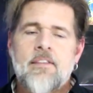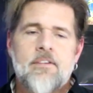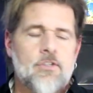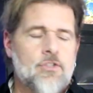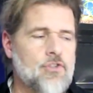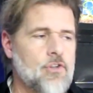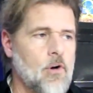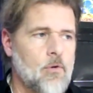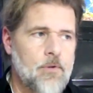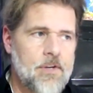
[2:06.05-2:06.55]

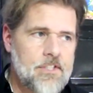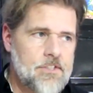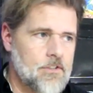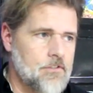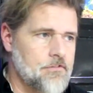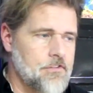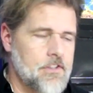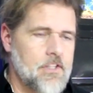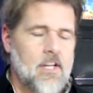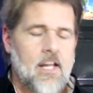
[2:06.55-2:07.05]
There's no
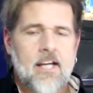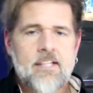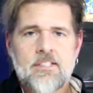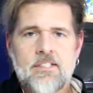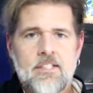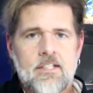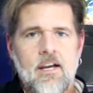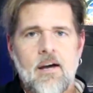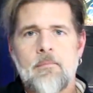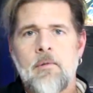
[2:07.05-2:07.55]
reason for the
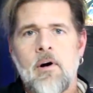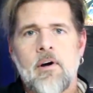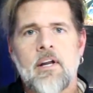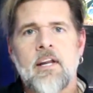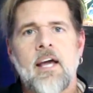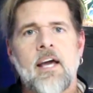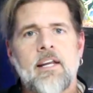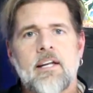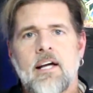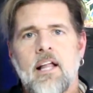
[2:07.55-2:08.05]
lights to come on
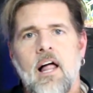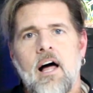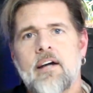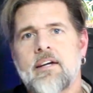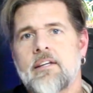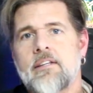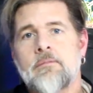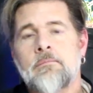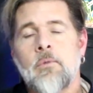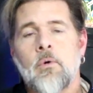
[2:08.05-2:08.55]
at eight
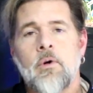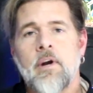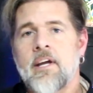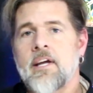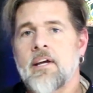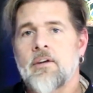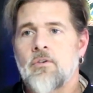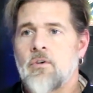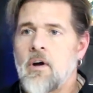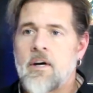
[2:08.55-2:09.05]
o'clock in the
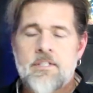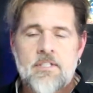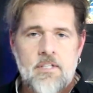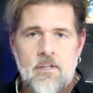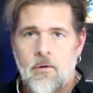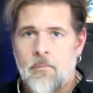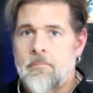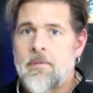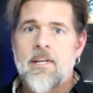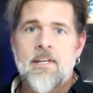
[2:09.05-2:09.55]
morning and run
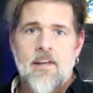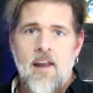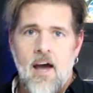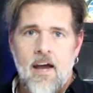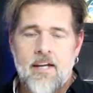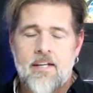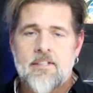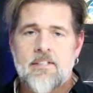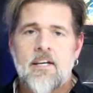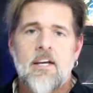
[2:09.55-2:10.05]
till
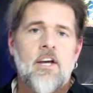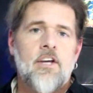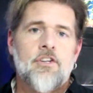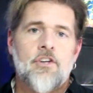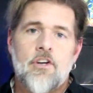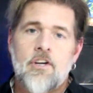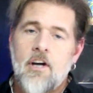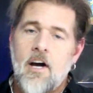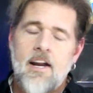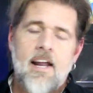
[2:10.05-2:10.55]
midnight.
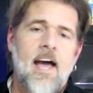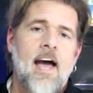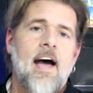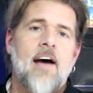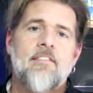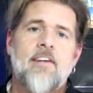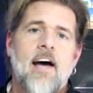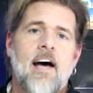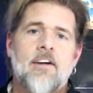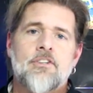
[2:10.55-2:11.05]
You're gonna
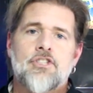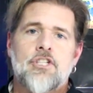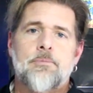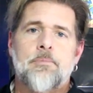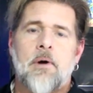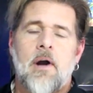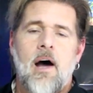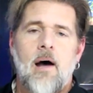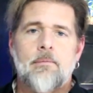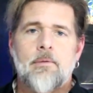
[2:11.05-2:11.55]
have algae
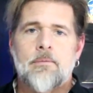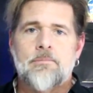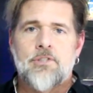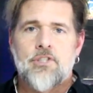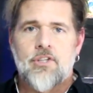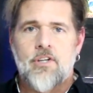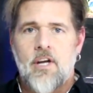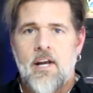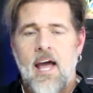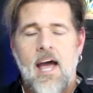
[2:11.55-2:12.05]
problems,
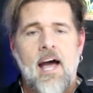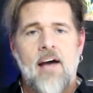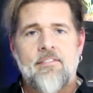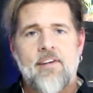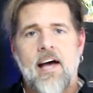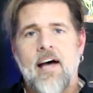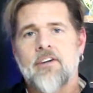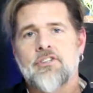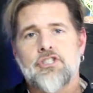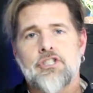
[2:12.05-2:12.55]
you're gonna
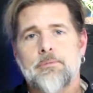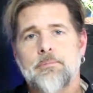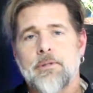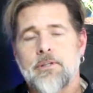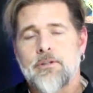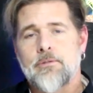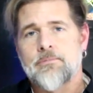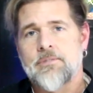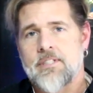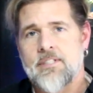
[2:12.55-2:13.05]
have algae
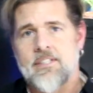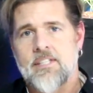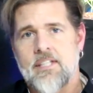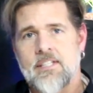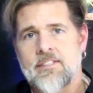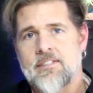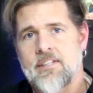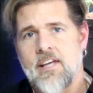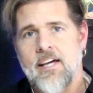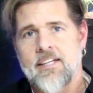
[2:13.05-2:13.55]
blooms and
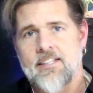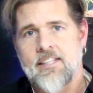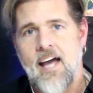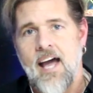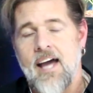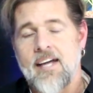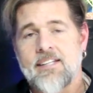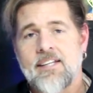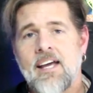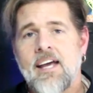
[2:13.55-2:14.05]
things like
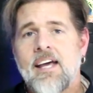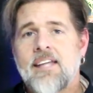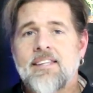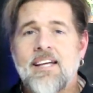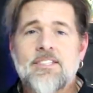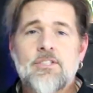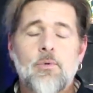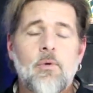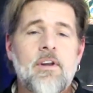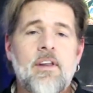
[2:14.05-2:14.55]
that.
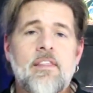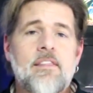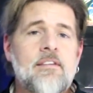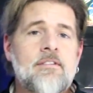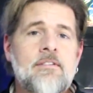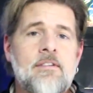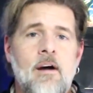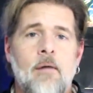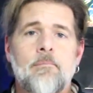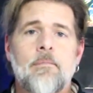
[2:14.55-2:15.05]
That's one of the
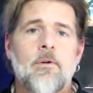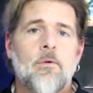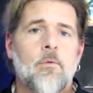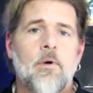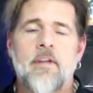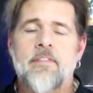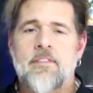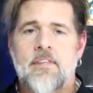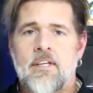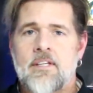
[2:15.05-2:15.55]
number
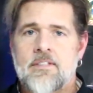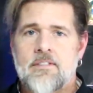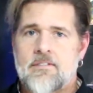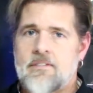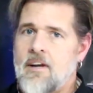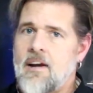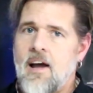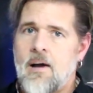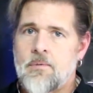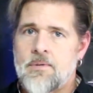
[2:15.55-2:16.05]
one things
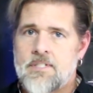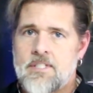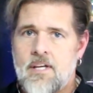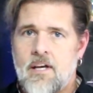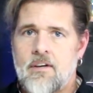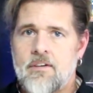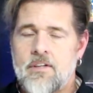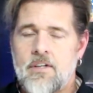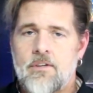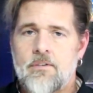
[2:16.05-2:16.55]
that I would
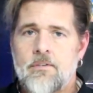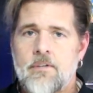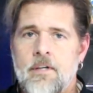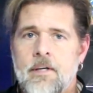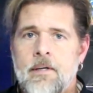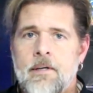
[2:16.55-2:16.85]
tell you.